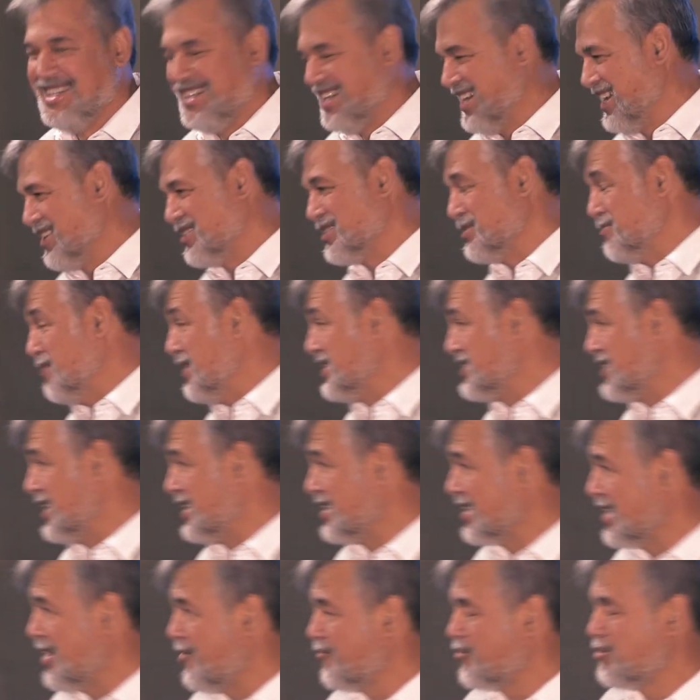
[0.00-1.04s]
it was the most
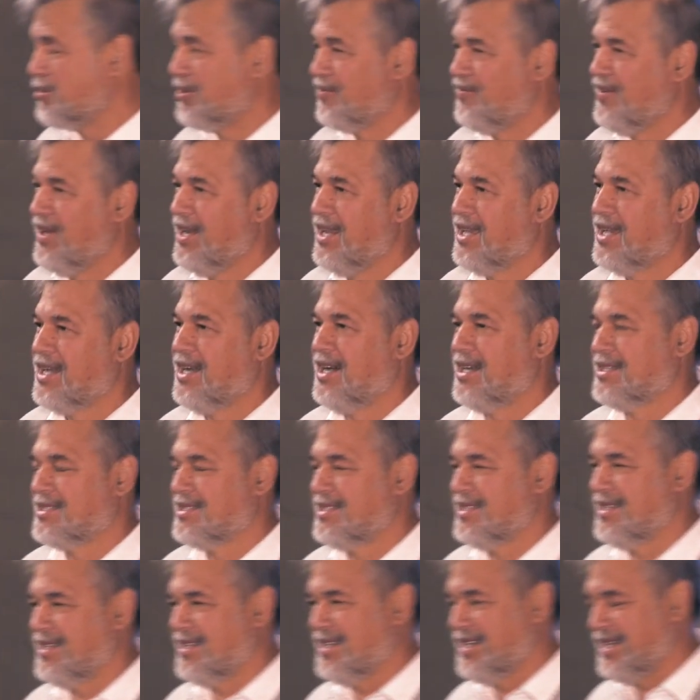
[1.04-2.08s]
uncomfortable feeling out.
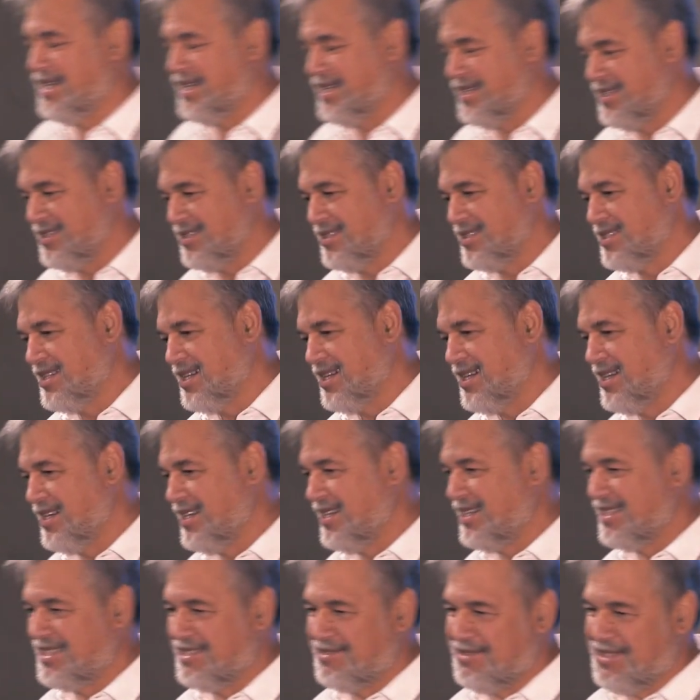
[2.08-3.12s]
And
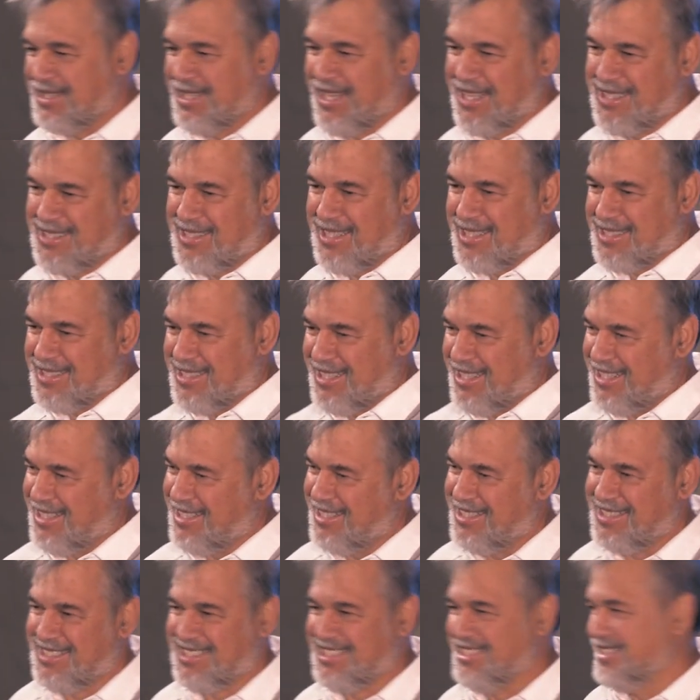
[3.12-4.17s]
I thought, well, that's it,
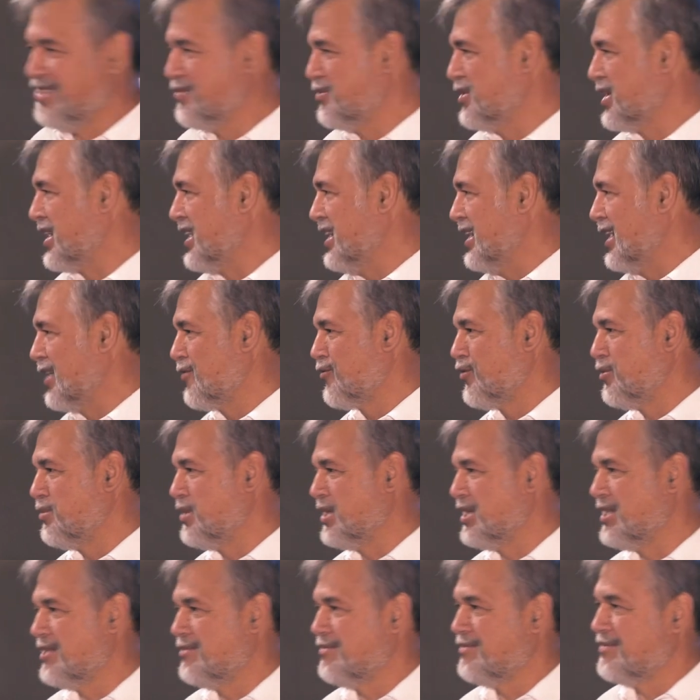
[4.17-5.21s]
this is not working out for
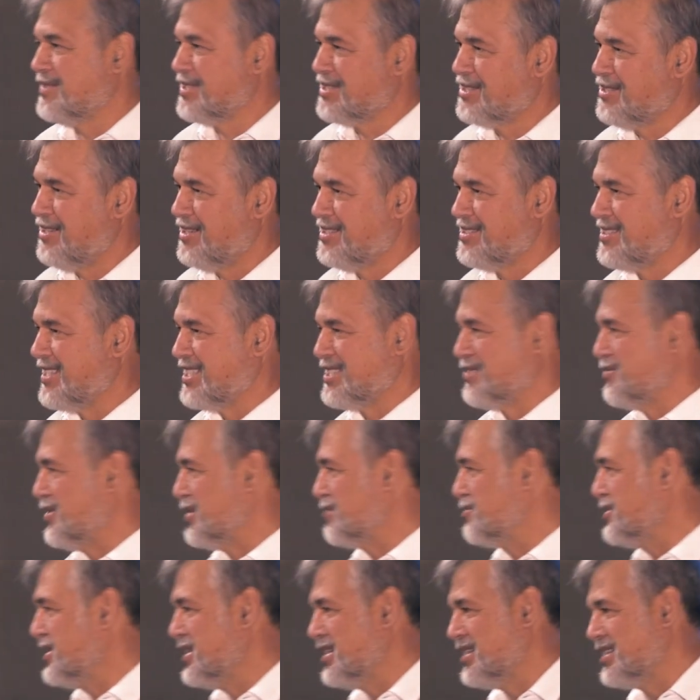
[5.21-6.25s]
me. God doesn't
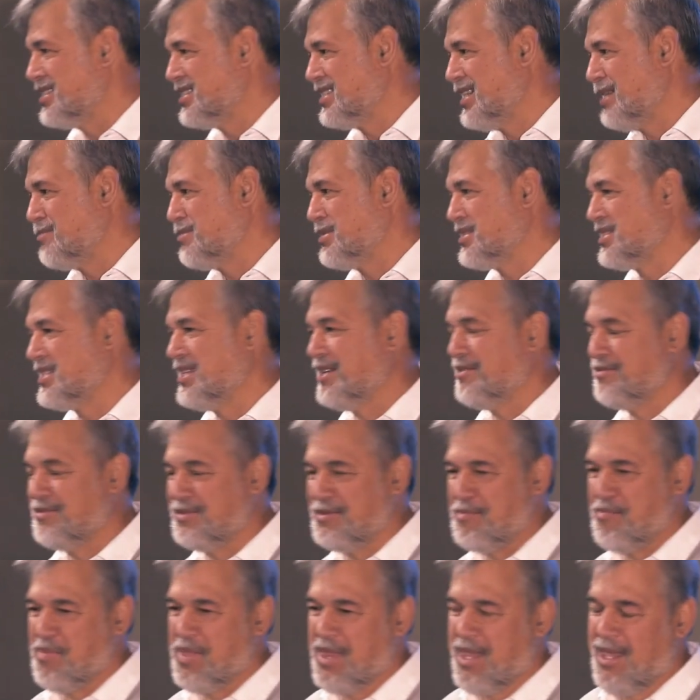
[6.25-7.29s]
want me, that type of stuff.
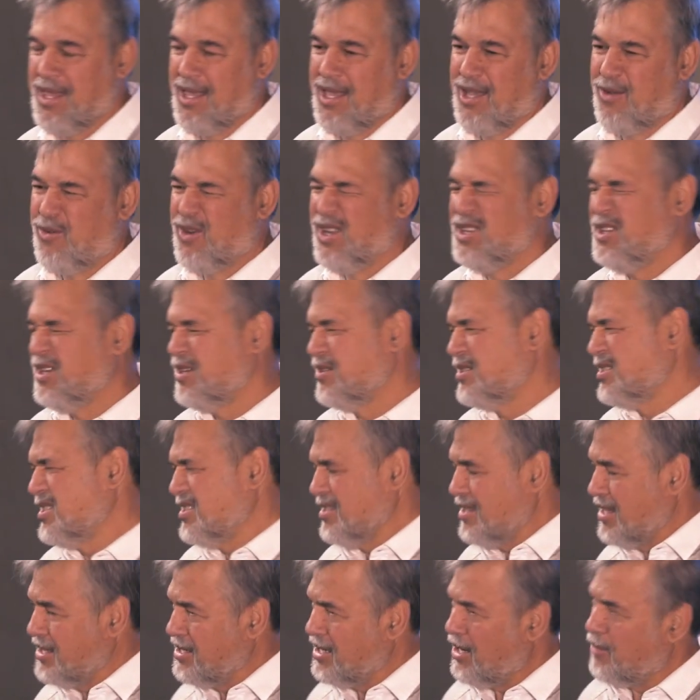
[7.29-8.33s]
Well,
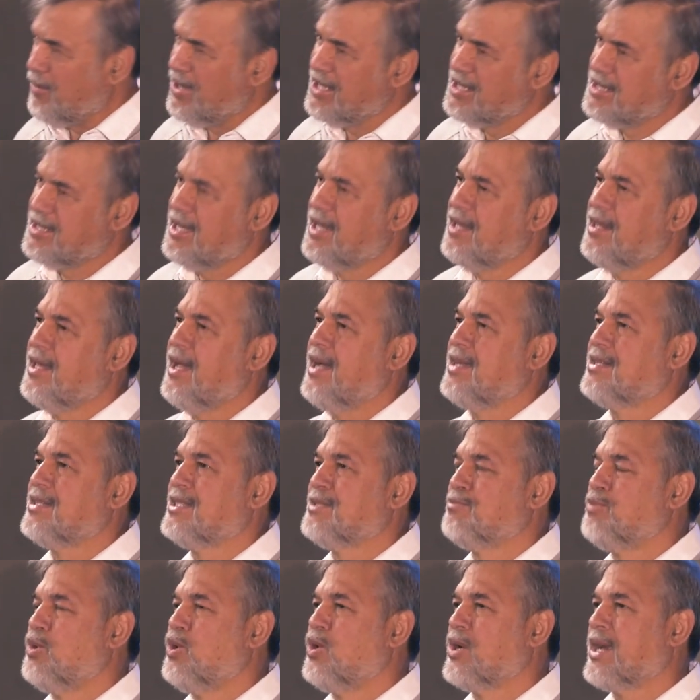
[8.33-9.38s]
I won't say that.
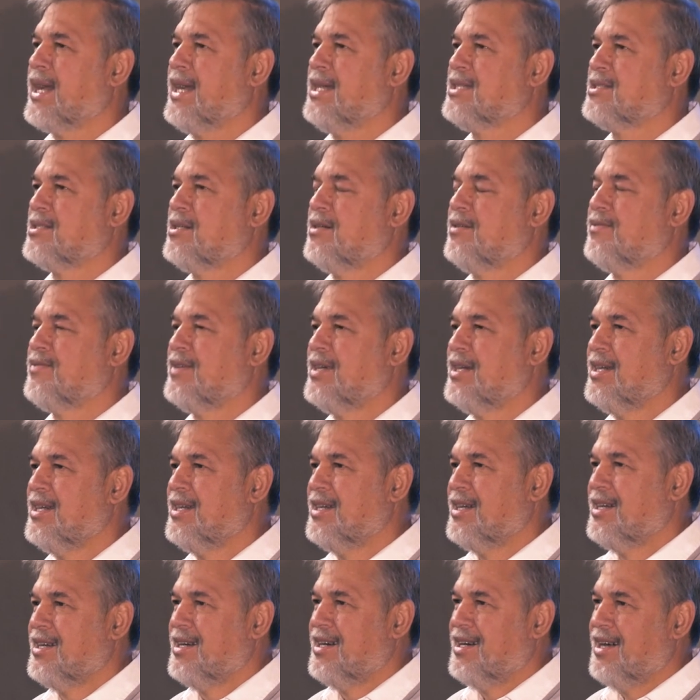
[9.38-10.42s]
It's more a case of
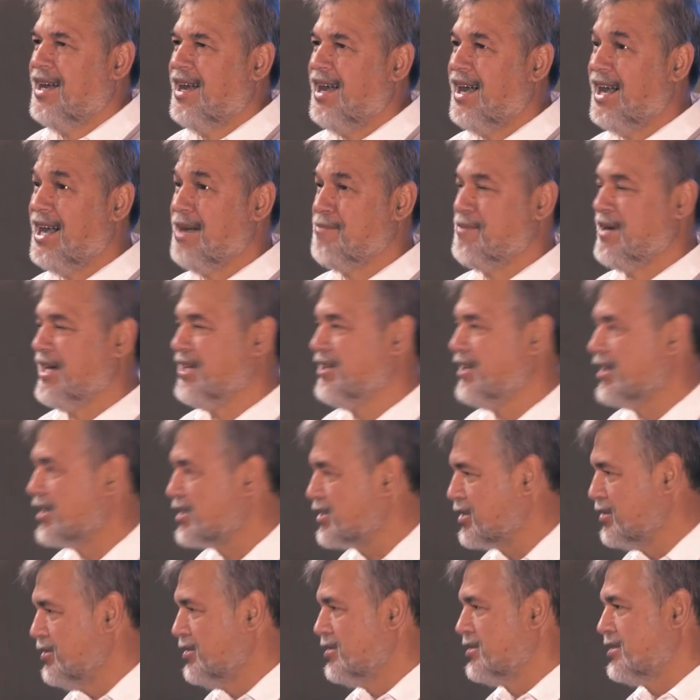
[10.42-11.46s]
I made the
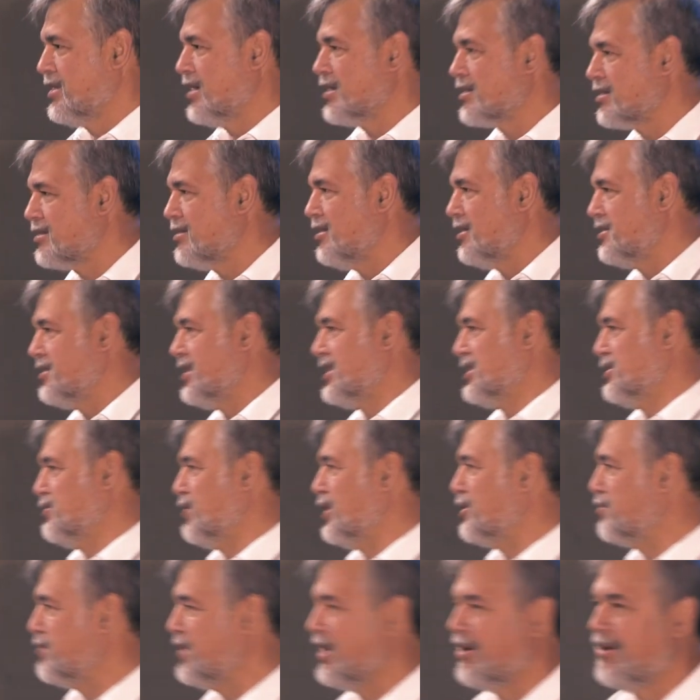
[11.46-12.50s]
excuse that God doesn't
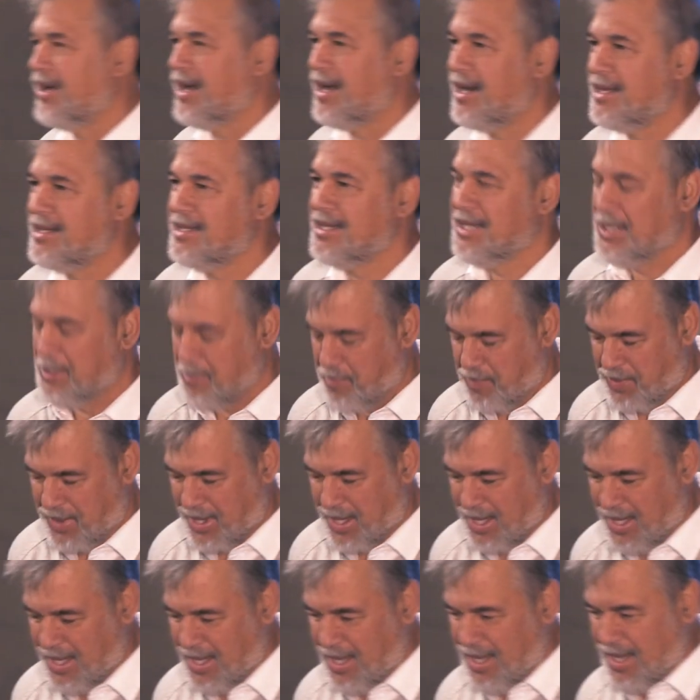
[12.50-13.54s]
want me around.
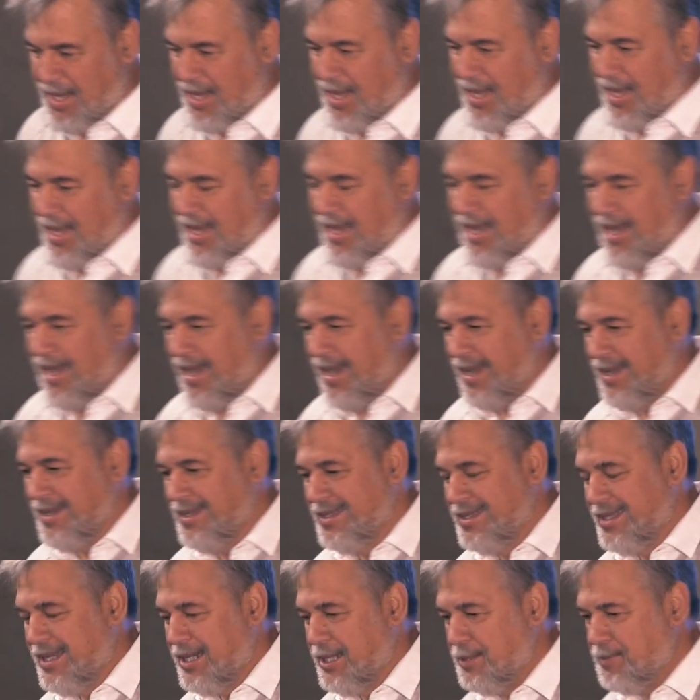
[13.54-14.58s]

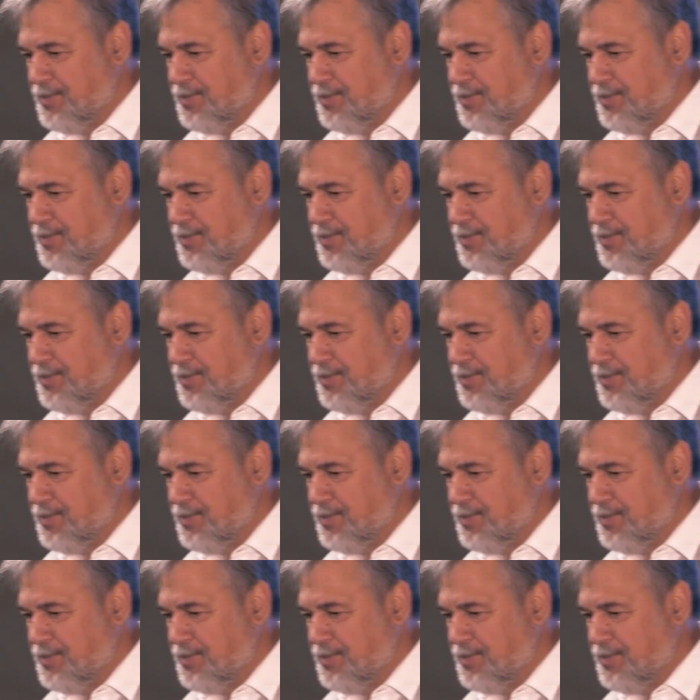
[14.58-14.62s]
And